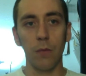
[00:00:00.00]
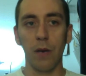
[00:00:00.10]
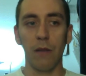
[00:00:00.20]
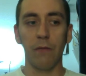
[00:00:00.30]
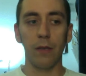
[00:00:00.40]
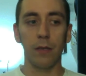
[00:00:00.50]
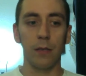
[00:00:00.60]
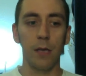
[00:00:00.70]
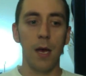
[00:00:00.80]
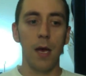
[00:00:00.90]

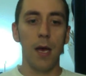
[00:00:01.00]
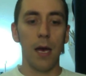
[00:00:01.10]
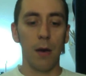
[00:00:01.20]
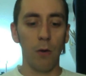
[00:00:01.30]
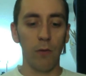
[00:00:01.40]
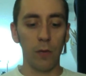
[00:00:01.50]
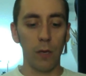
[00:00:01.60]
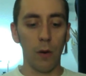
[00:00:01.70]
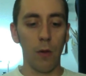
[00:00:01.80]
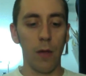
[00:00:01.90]
benefits. And hopefully
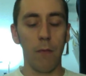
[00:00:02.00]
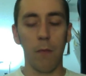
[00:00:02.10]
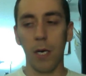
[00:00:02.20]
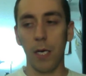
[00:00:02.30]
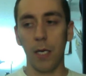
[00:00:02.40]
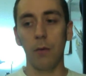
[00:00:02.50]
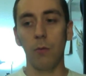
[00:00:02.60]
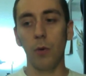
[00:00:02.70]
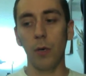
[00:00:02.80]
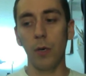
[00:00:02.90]
all that money
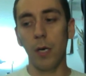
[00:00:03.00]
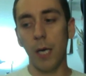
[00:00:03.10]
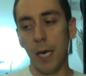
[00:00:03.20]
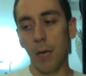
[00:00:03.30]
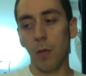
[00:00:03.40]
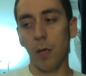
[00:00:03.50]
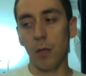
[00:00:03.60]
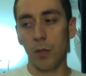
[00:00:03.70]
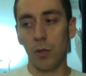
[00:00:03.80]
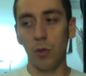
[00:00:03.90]
would enable
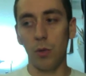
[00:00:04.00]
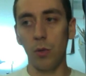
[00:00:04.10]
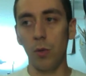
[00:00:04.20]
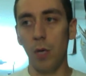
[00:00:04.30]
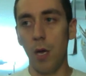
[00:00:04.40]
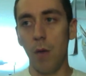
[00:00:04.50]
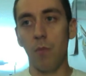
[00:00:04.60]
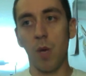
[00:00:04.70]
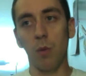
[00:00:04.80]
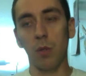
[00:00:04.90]
us to
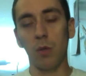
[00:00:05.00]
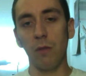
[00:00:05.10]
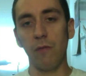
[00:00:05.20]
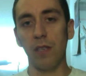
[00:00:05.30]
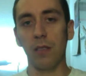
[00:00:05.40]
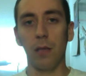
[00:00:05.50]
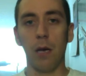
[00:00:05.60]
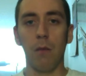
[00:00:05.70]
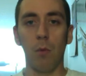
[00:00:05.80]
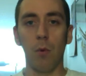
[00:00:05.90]
be able to invest a
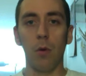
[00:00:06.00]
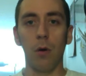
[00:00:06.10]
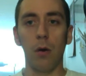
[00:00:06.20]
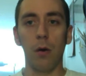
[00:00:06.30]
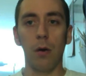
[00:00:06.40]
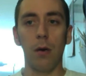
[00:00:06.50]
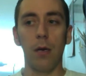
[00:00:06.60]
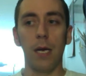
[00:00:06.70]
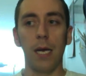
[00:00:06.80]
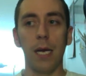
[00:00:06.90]
lot more
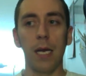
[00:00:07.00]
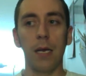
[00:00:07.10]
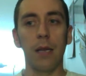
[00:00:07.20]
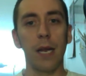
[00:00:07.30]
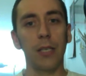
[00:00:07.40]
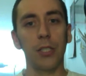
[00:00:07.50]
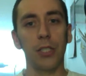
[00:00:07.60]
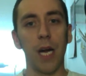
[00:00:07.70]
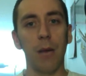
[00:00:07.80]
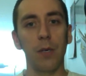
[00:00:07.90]
in the next
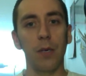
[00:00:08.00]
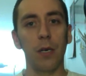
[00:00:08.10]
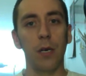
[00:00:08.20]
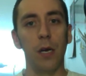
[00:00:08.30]
chapter,